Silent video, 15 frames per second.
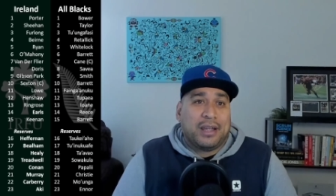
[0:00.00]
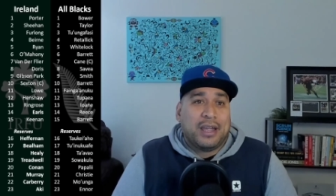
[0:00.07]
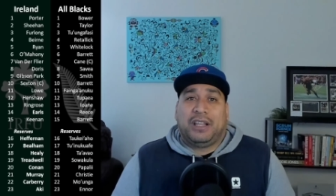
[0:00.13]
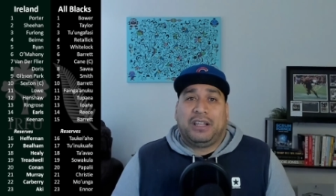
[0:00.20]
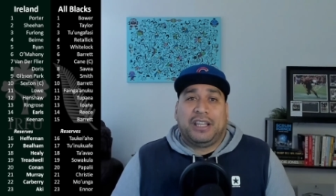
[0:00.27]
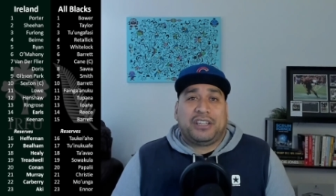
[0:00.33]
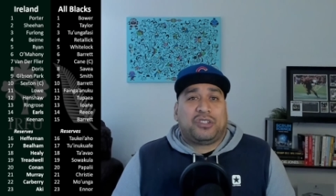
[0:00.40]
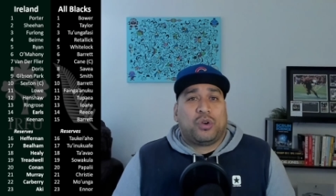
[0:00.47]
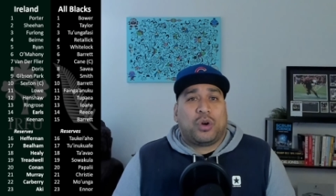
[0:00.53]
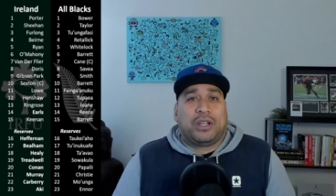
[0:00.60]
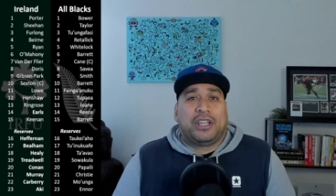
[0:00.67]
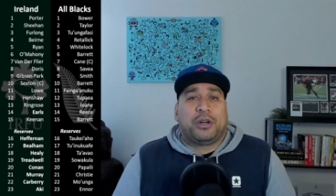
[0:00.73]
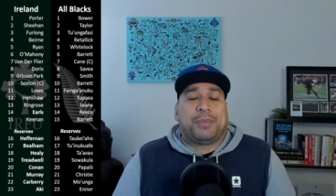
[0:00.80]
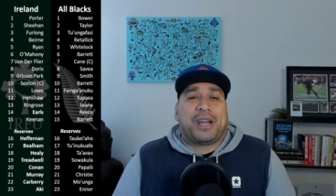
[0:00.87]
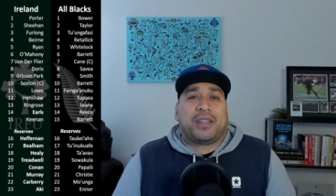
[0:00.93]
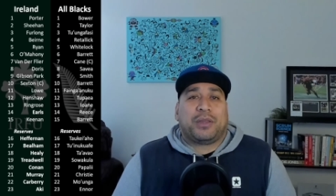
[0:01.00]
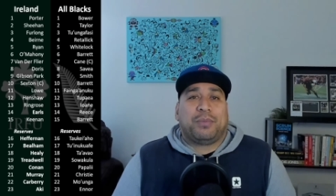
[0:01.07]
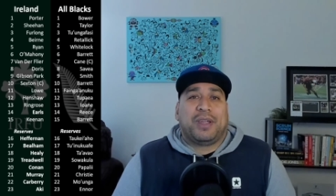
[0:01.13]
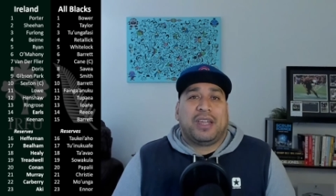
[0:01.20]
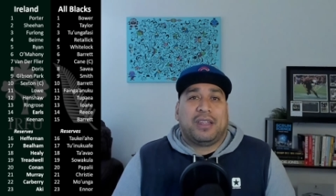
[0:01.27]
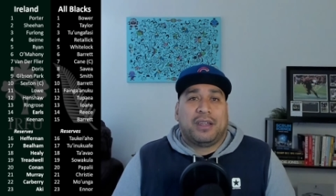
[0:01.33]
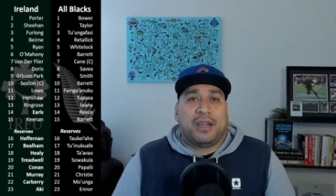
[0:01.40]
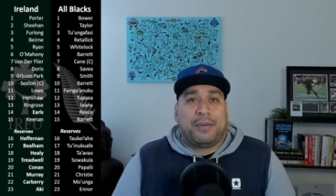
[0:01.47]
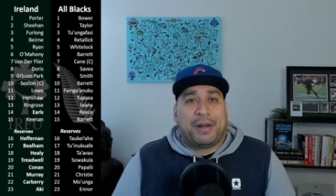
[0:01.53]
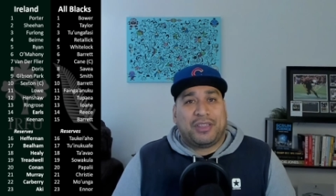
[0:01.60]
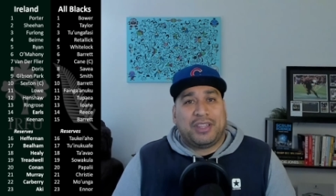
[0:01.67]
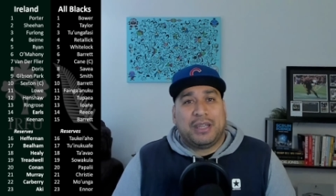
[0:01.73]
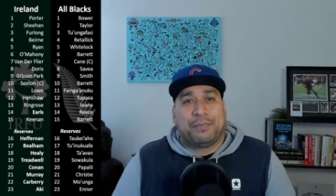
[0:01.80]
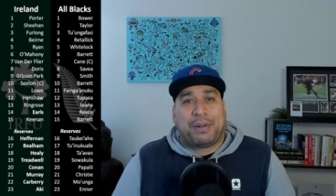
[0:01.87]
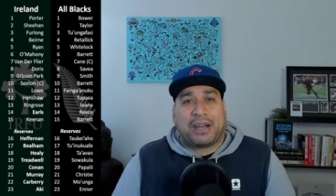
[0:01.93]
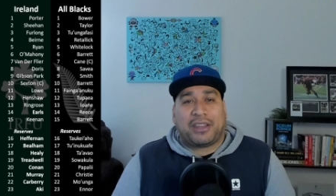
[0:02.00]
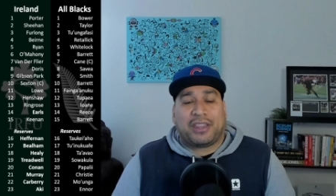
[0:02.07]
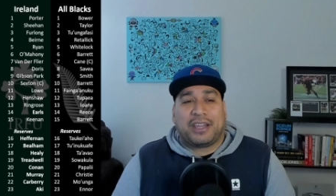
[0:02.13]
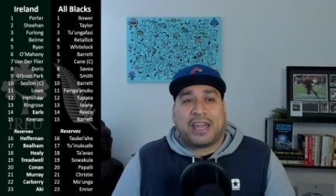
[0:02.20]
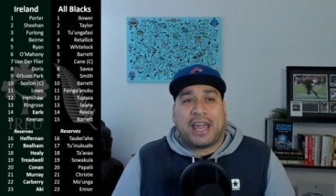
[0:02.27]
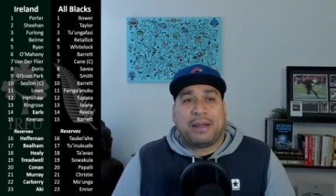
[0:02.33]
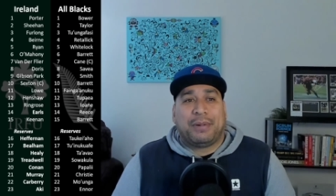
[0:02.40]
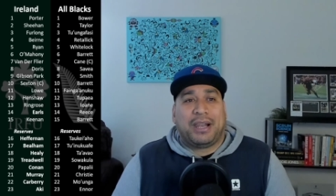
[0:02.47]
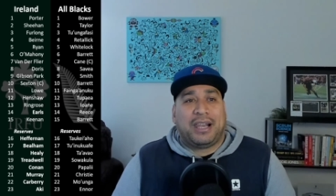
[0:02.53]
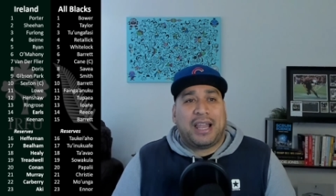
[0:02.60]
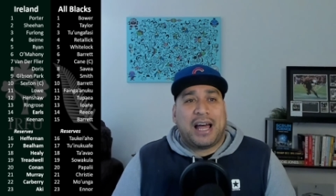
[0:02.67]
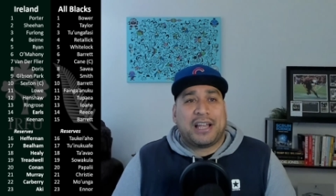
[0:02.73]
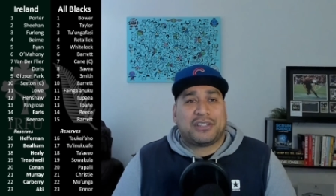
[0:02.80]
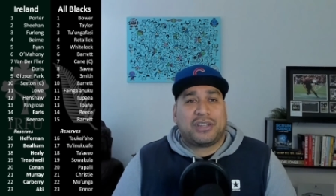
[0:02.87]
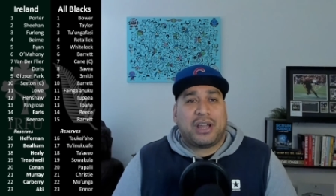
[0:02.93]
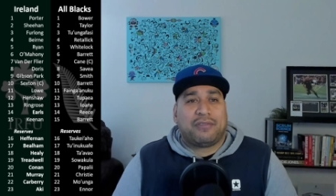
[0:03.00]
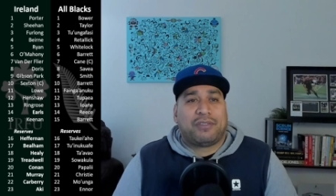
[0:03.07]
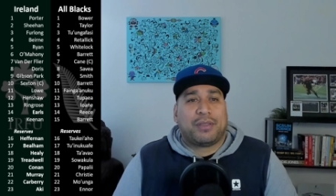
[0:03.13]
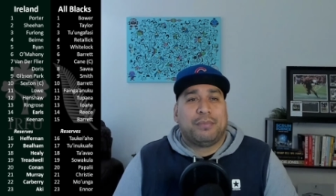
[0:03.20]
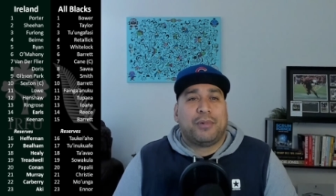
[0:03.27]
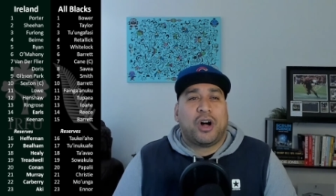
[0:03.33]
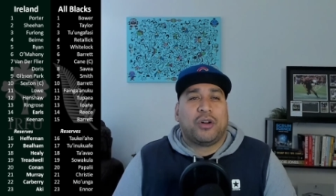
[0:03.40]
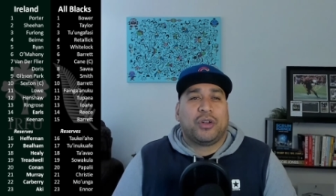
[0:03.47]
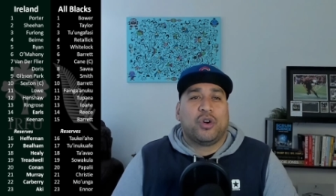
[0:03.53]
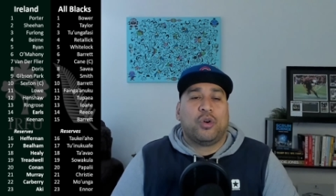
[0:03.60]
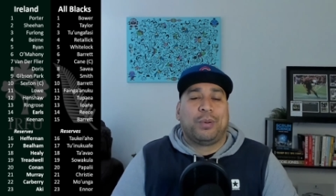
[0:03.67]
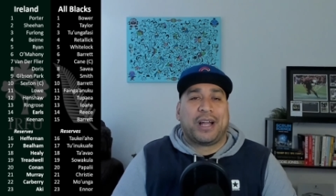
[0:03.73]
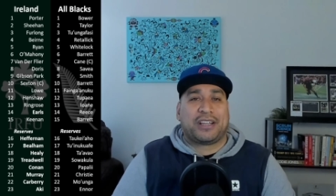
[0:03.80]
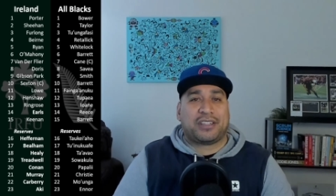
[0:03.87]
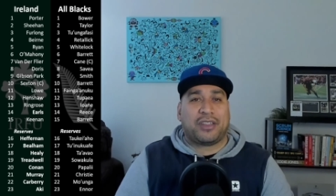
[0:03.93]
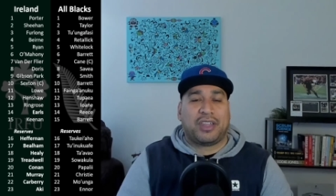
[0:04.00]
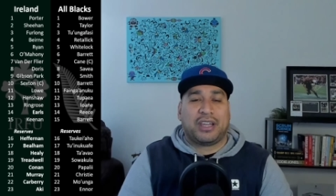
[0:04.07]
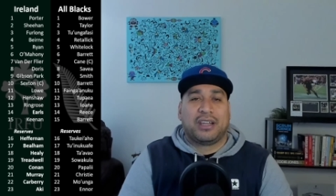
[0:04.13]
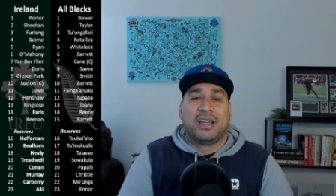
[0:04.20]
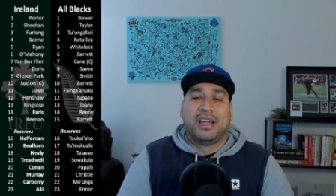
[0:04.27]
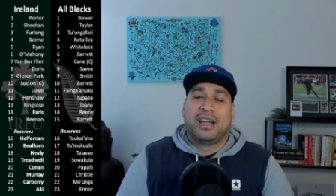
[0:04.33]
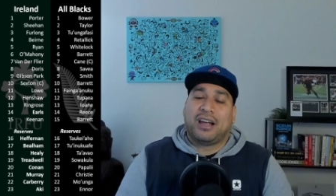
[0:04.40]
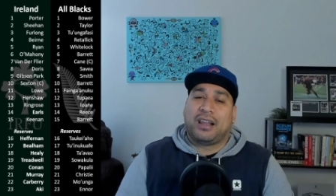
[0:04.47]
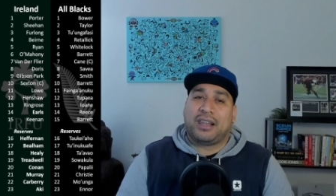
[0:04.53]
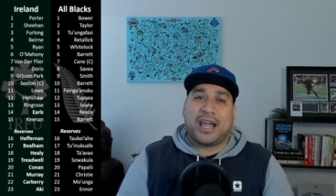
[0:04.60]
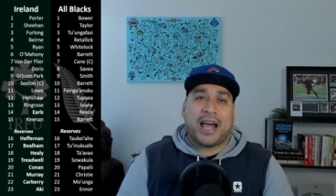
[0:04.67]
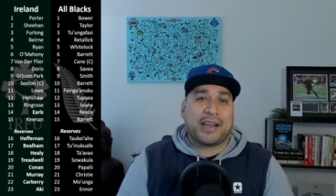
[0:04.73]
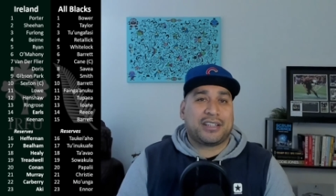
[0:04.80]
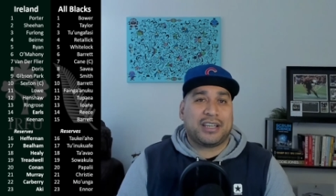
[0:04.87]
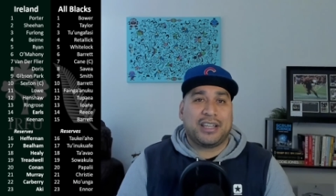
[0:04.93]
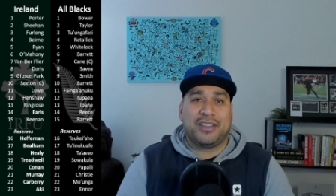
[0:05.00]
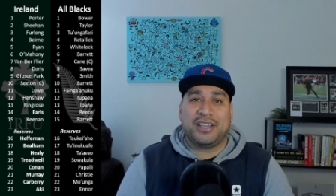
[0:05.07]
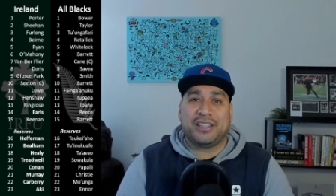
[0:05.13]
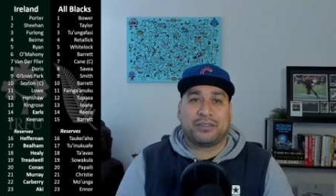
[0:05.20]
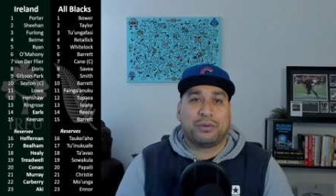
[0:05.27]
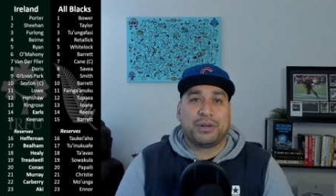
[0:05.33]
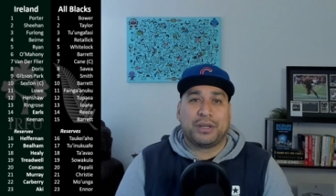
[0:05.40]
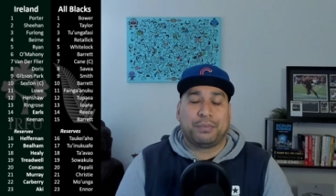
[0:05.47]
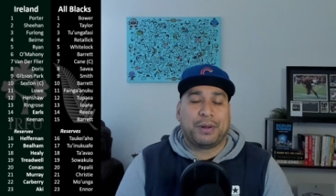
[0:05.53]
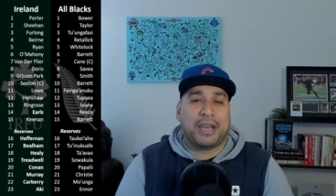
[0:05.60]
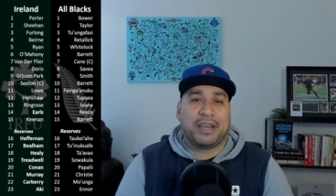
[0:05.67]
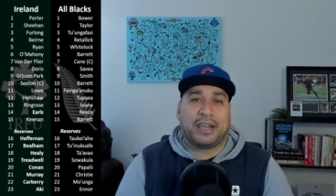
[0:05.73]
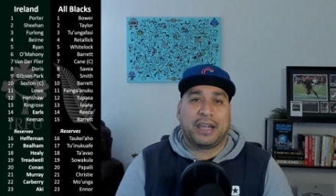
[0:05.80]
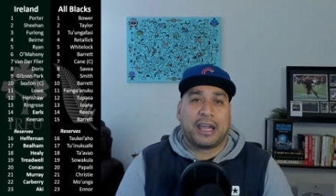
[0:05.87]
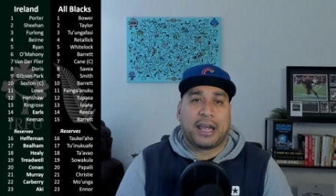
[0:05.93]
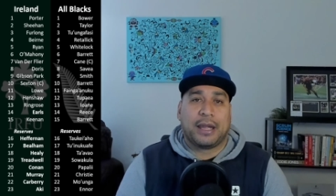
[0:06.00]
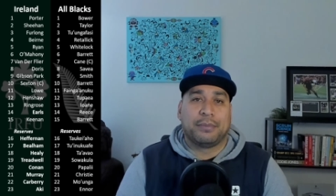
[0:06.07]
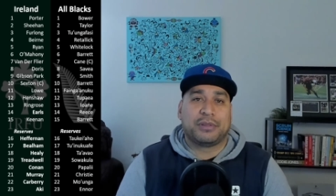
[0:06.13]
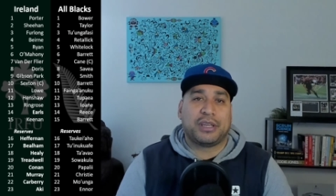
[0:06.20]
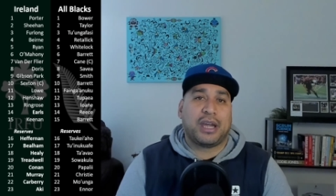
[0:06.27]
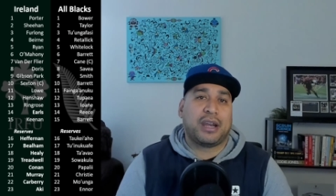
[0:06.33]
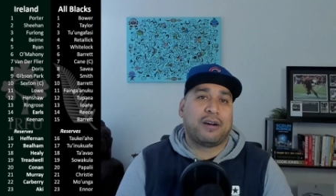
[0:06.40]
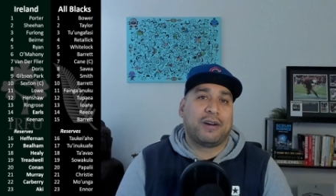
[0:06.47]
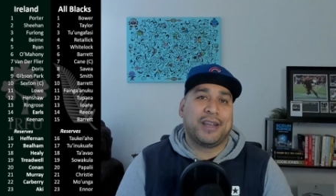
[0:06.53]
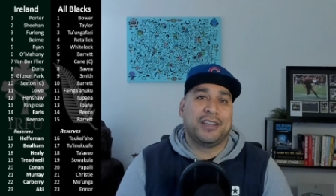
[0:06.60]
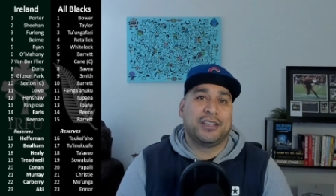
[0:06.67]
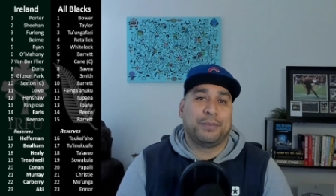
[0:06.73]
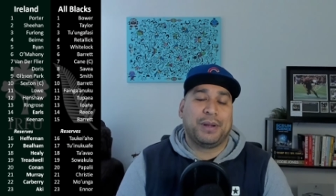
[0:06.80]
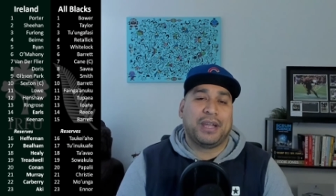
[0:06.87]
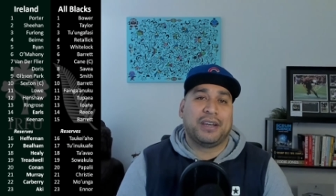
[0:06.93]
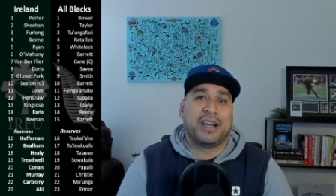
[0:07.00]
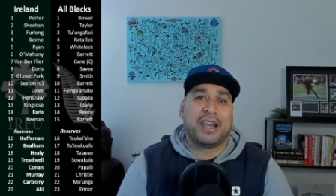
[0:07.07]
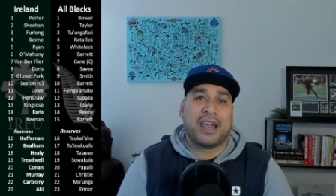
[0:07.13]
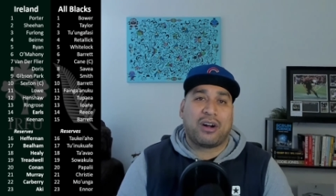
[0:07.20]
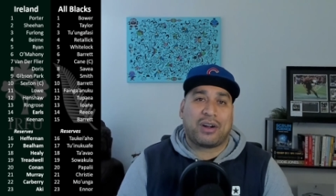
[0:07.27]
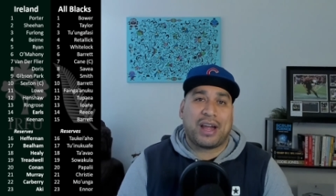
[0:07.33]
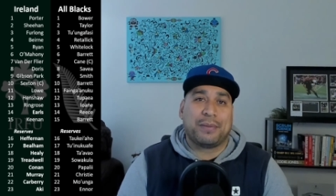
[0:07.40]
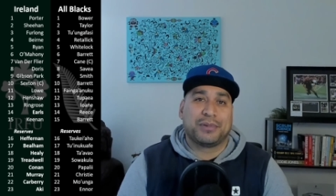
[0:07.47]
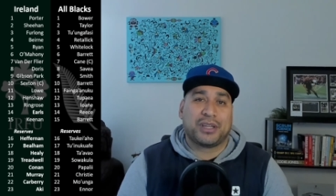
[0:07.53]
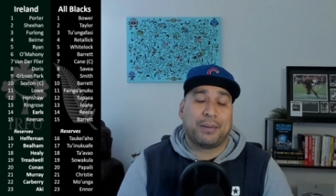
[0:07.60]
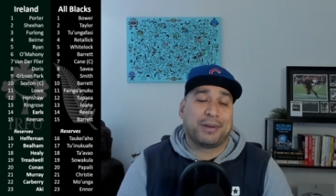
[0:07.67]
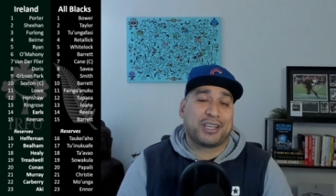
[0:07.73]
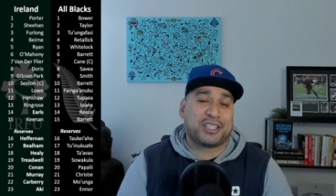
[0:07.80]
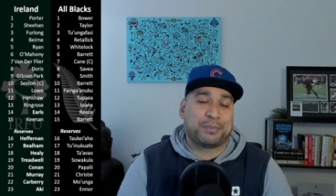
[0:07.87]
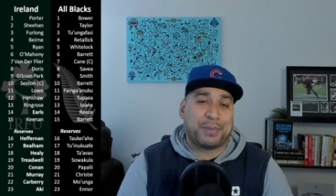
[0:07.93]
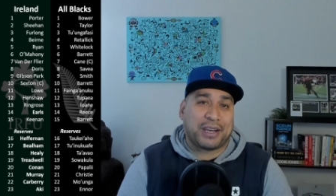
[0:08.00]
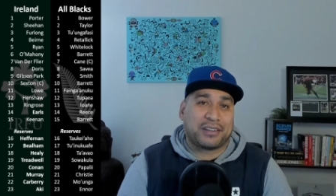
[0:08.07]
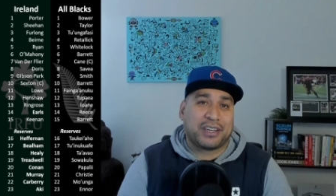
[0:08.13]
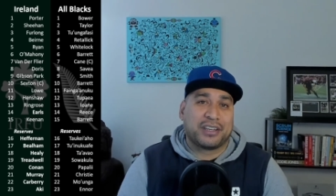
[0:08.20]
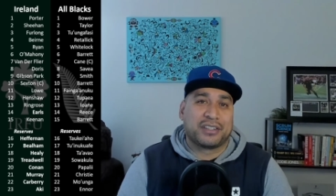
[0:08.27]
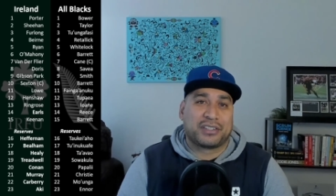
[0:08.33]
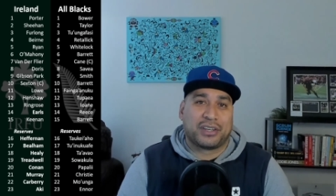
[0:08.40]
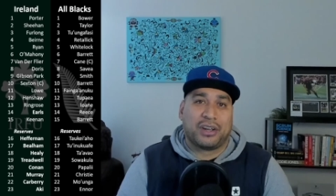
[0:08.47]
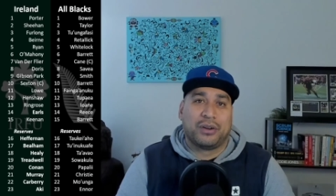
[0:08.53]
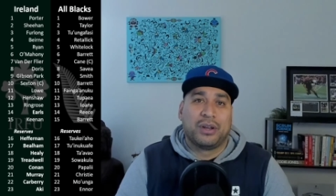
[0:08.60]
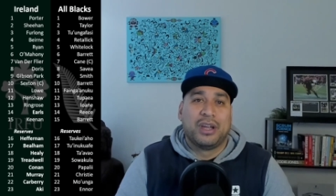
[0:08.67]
Let's talk a little bit about the impact of the game last night from the Māori All Blacks. I think largely these are independent games and are independent outcomes I'm expecting. So